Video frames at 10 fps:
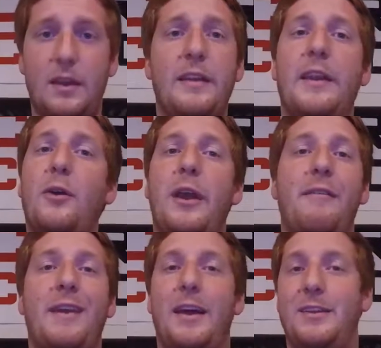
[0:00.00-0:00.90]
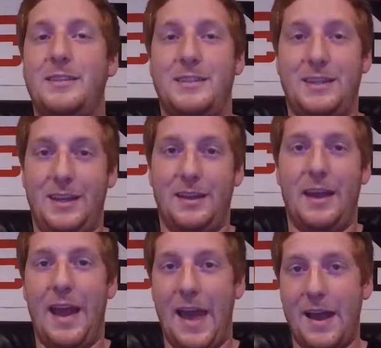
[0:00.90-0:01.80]
Now you have an LSD
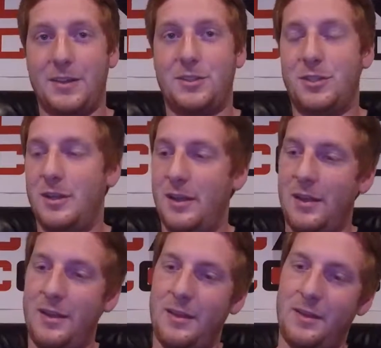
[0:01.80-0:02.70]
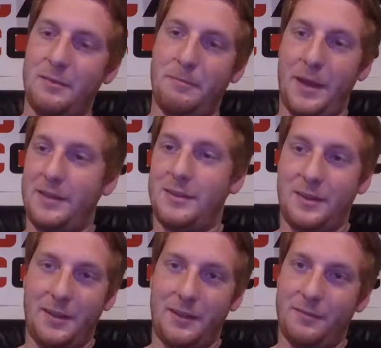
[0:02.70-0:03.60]
hatch.
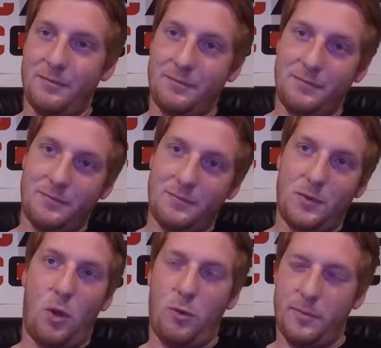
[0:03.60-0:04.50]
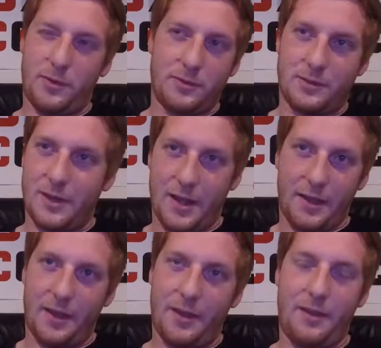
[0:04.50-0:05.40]
Basically, almost, not
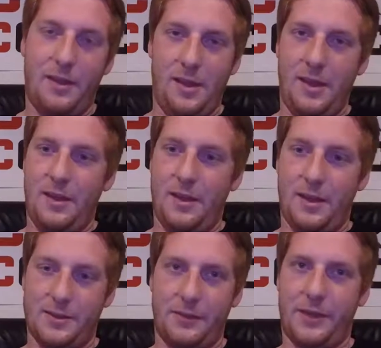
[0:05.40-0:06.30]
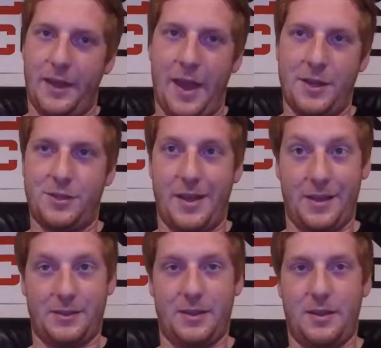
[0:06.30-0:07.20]
yet, a Civic Hatch
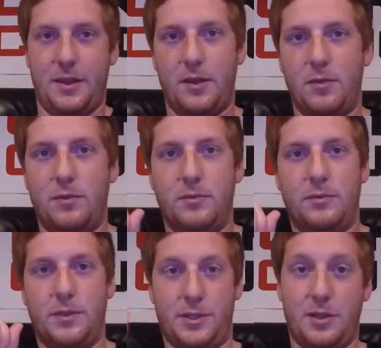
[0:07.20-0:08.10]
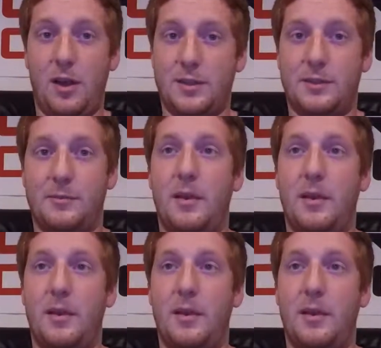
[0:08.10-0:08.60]
SI, which is awesome.